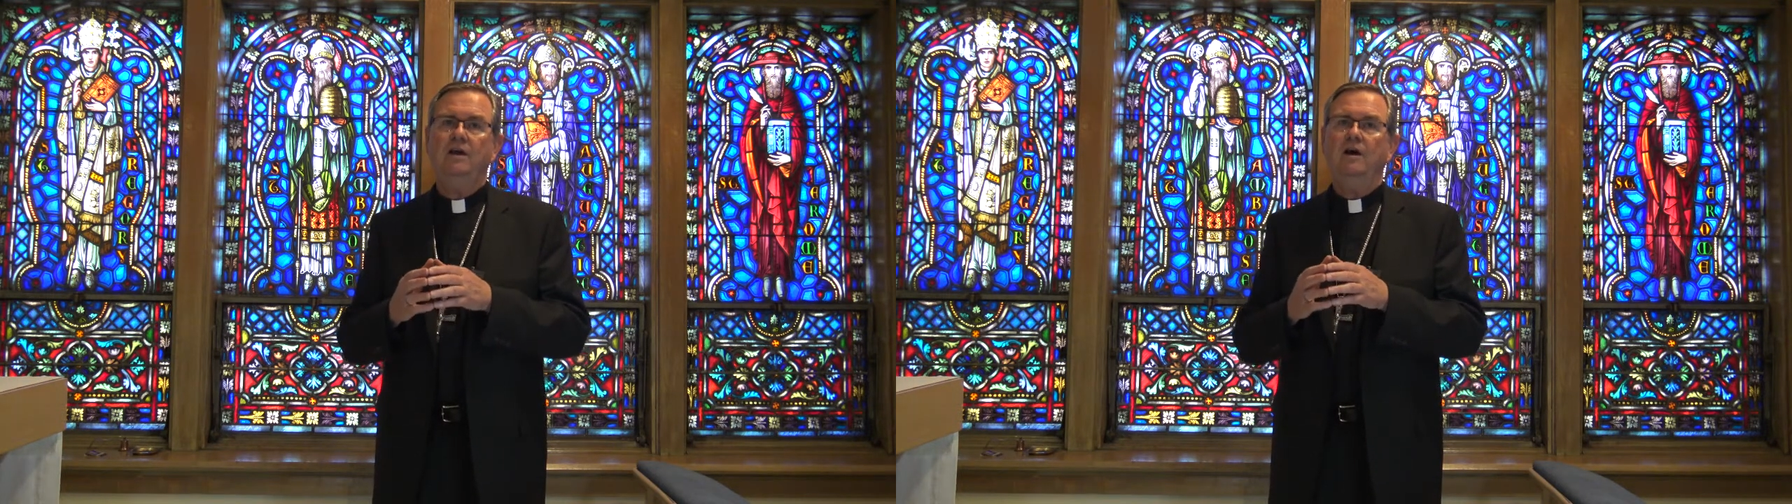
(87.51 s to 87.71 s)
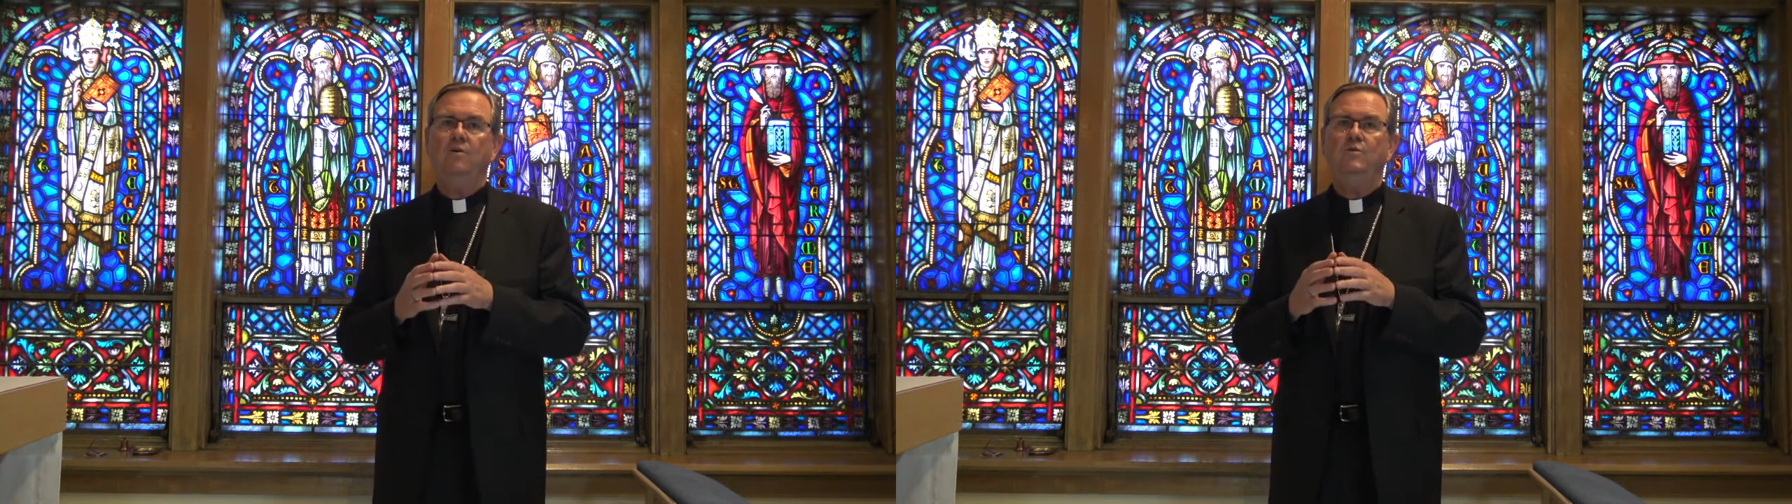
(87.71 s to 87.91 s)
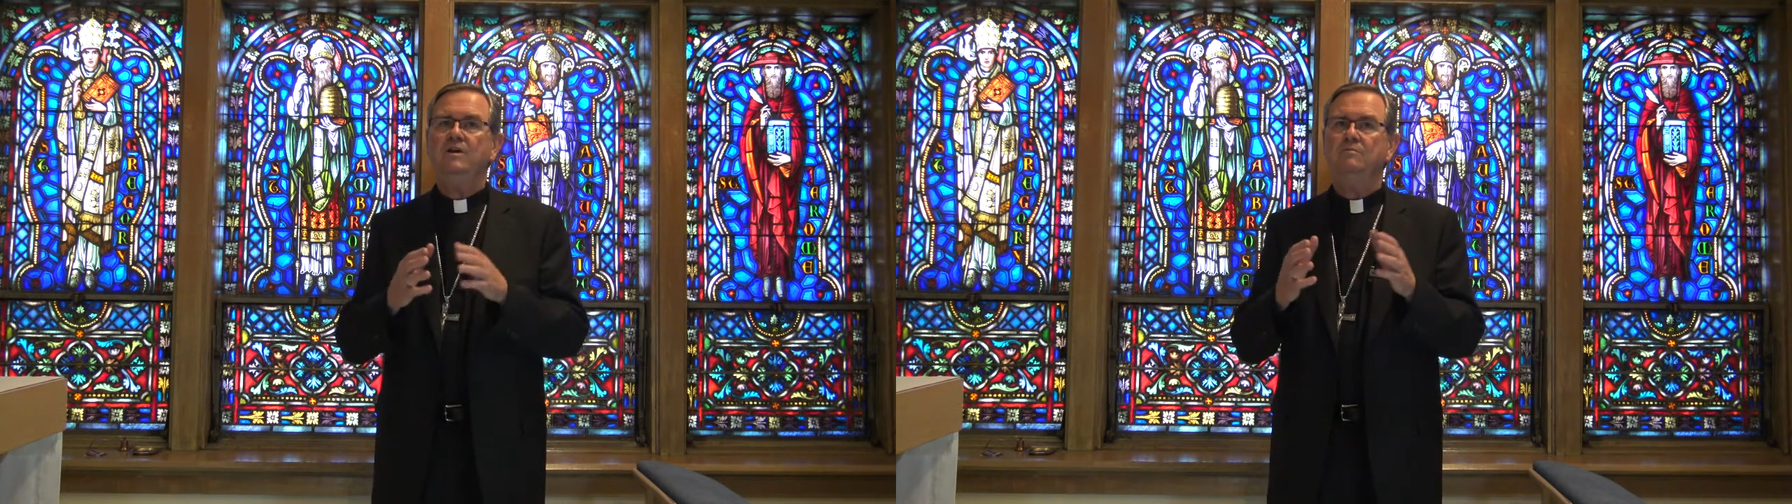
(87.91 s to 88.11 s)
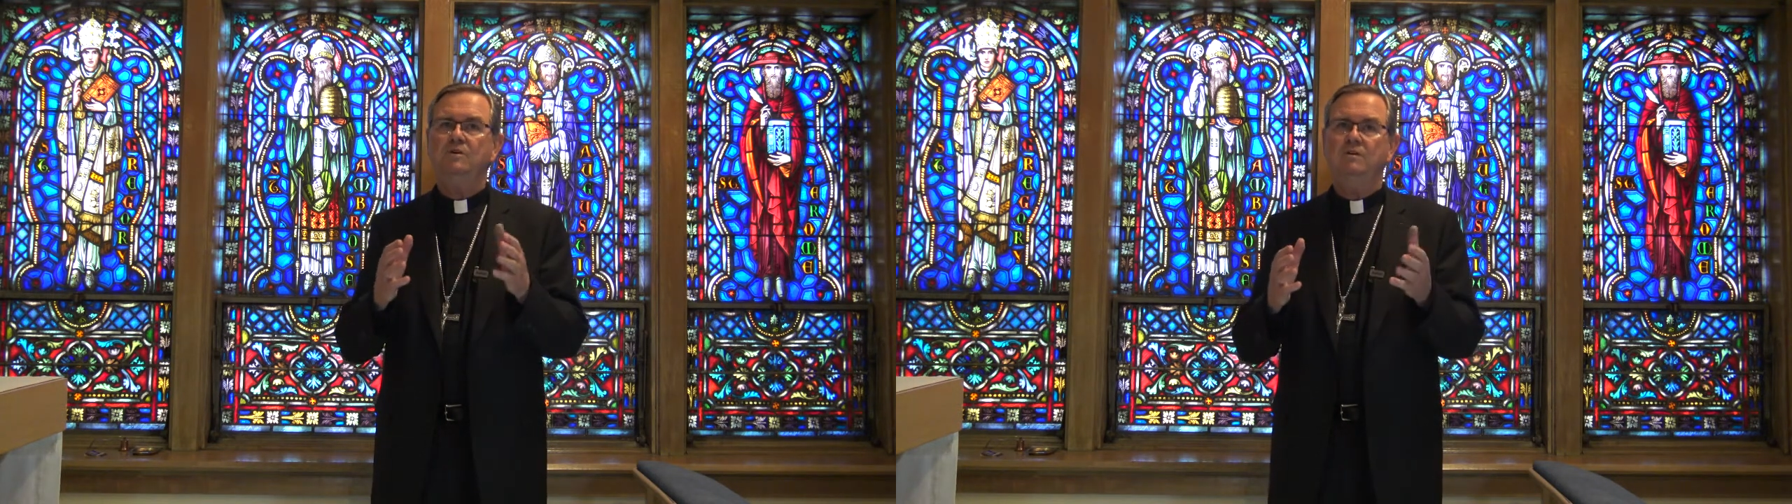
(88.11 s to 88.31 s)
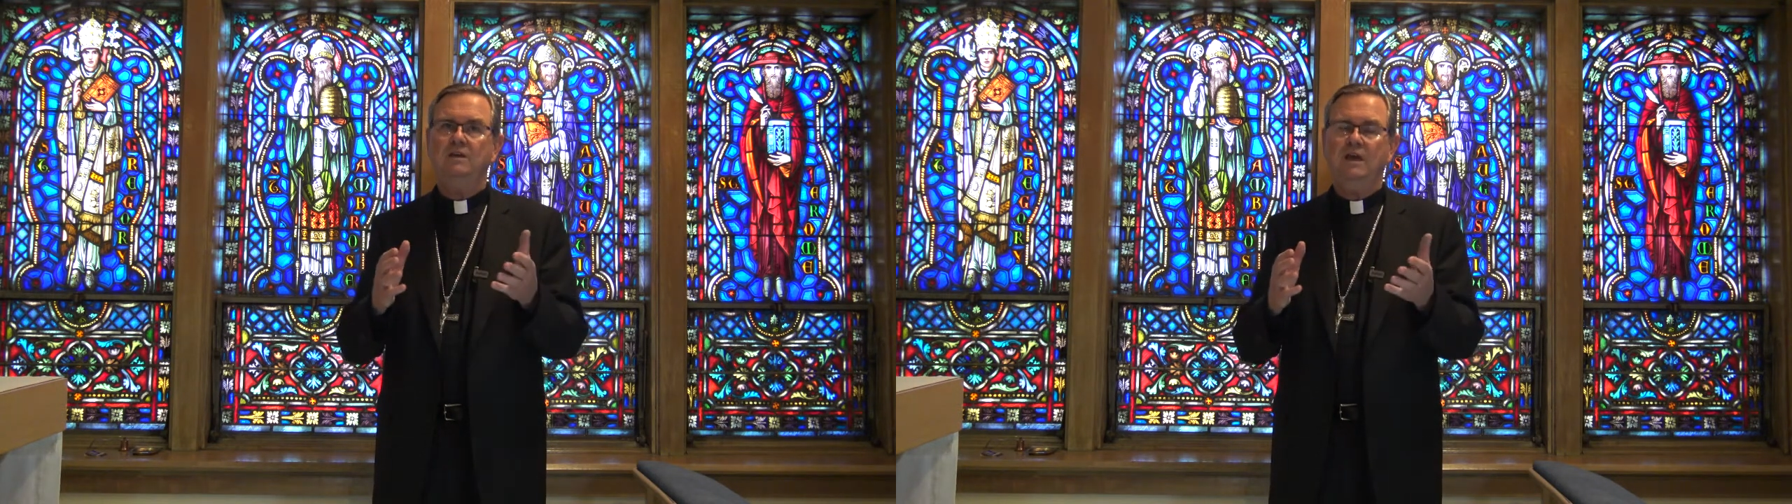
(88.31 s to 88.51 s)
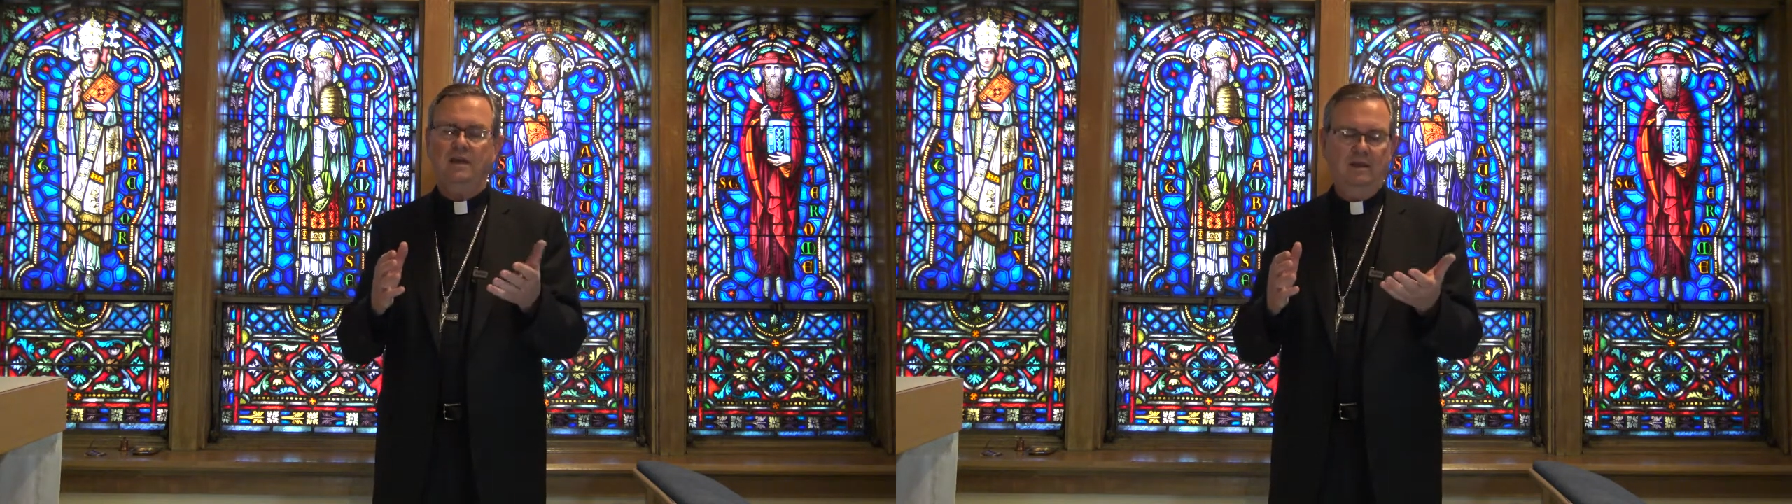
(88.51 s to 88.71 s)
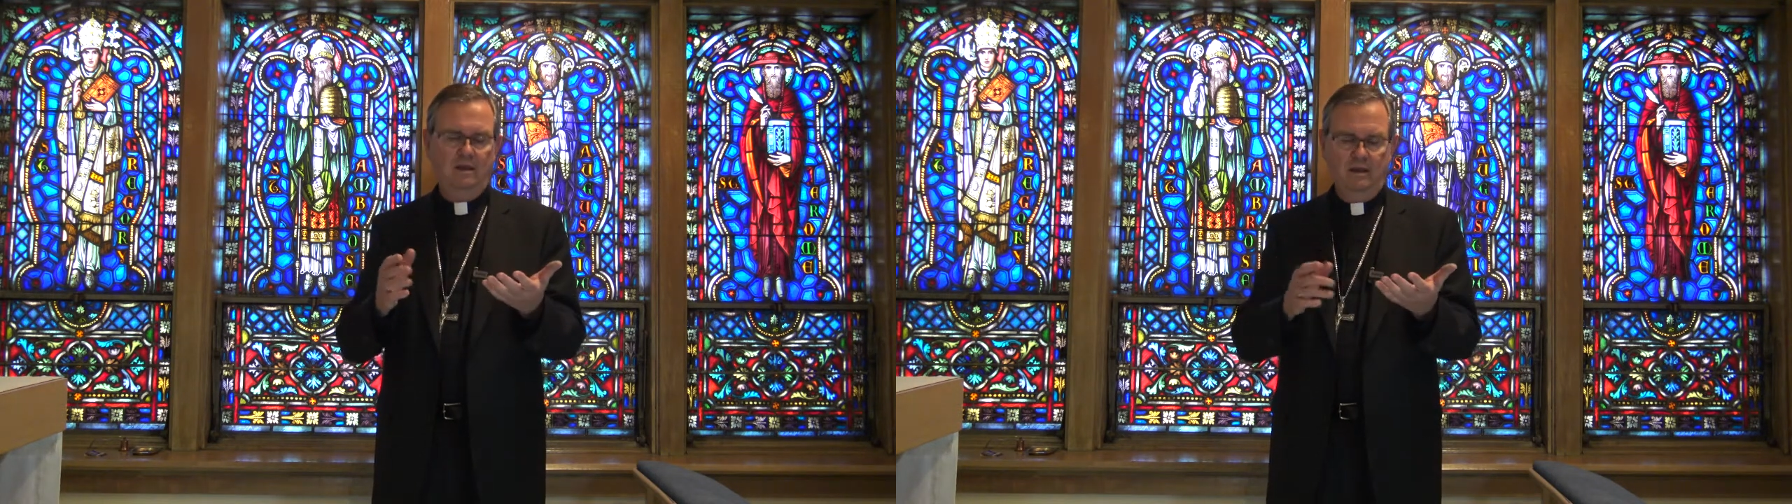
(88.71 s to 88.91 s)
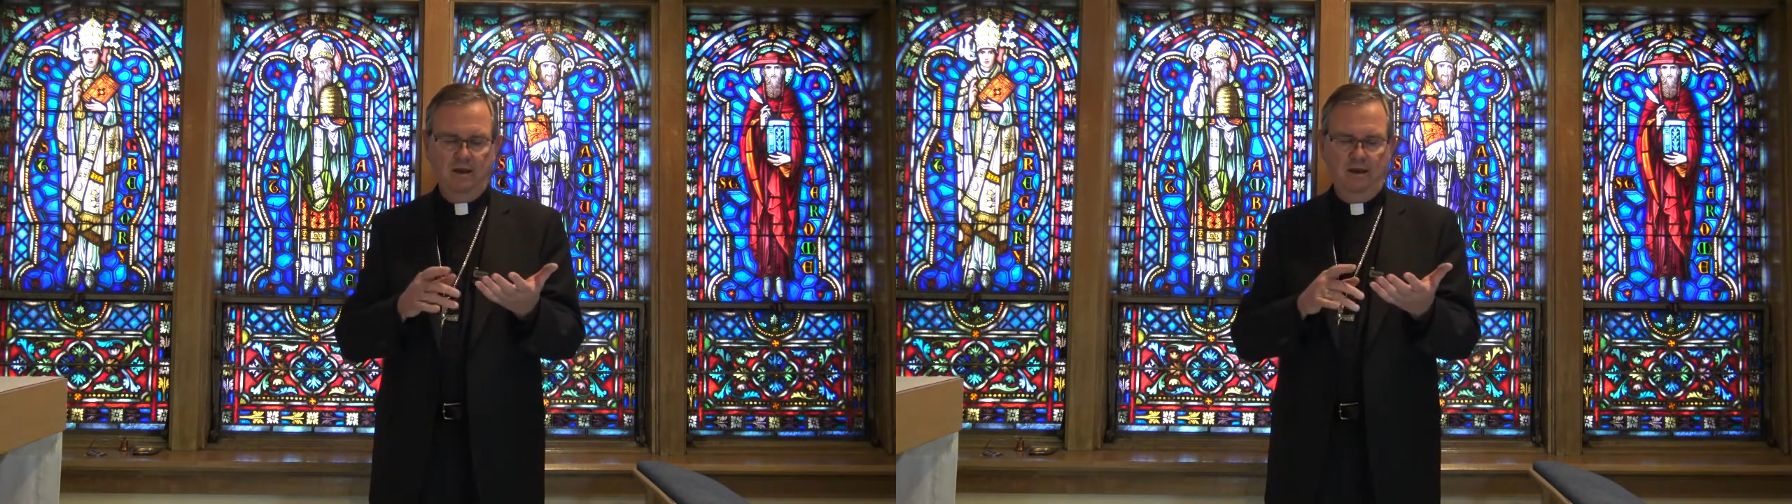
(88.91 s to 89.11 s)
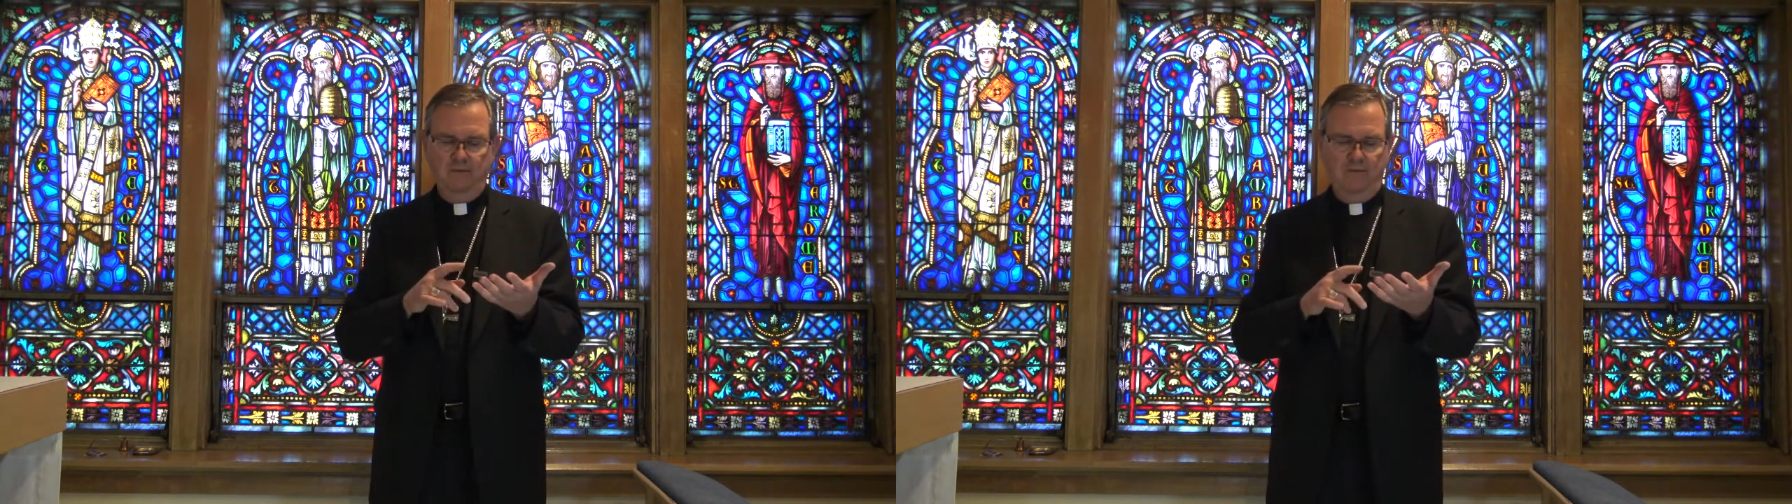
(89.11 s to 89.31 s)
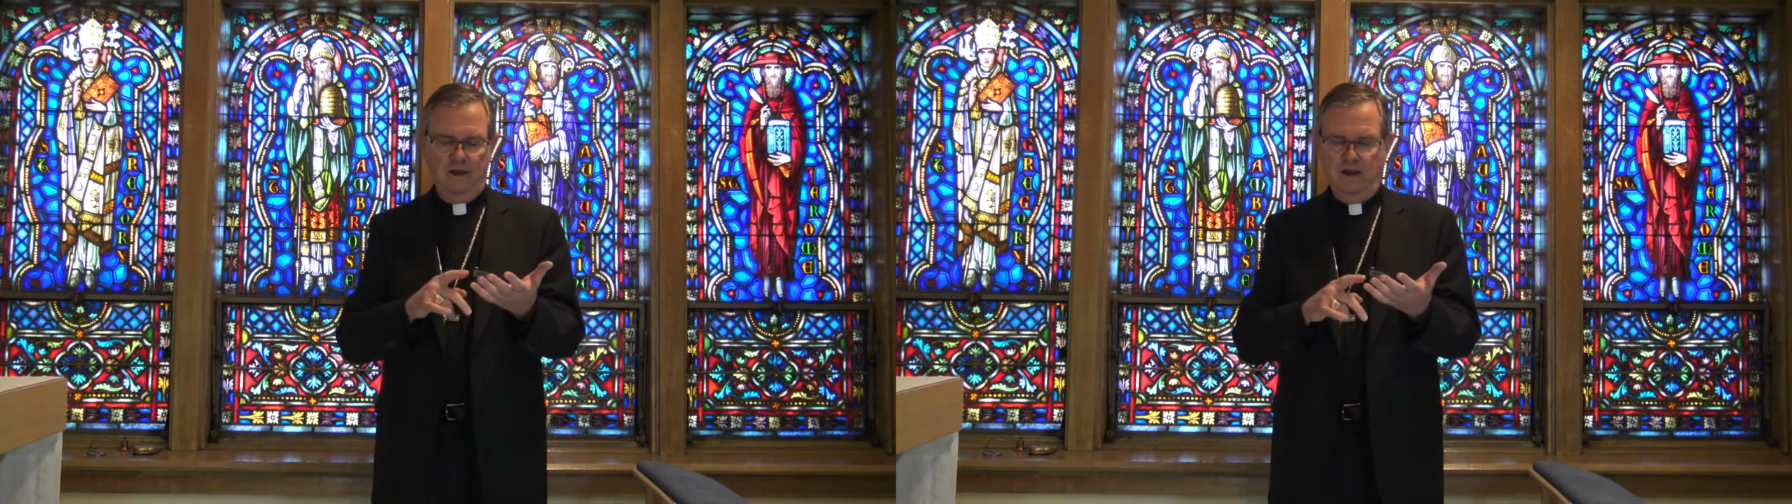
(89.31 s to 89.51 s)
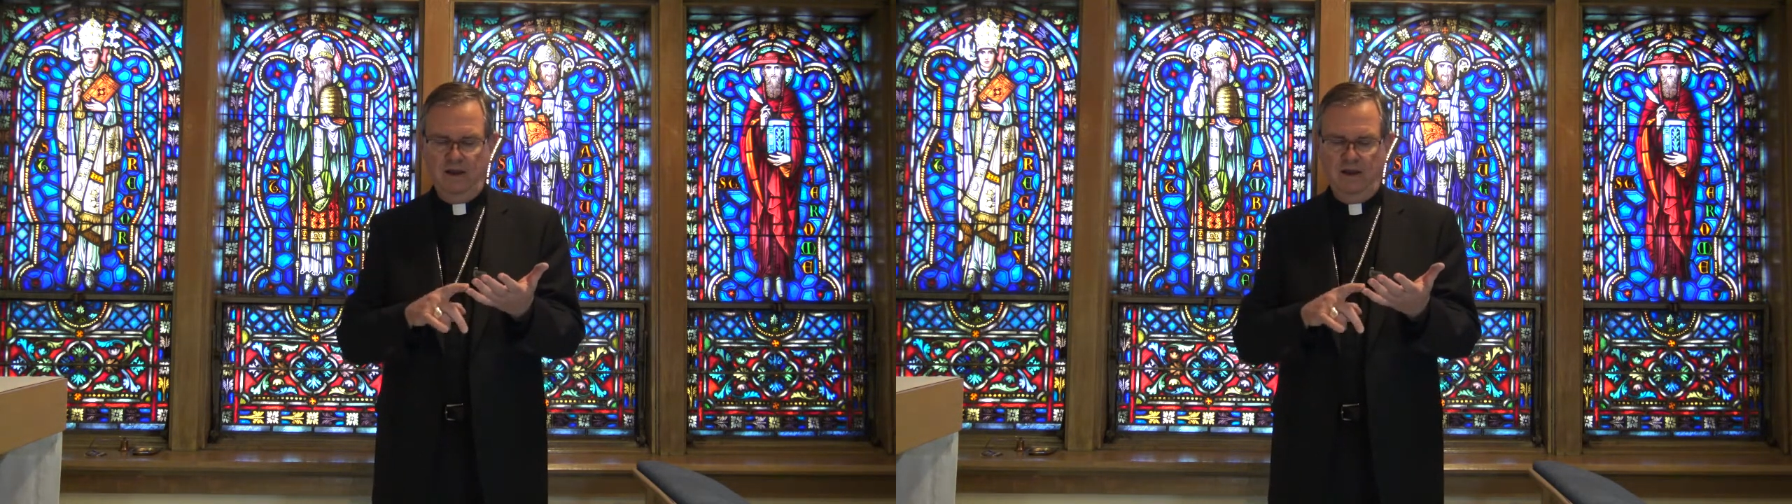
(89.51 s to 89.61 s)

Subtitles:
we communicate on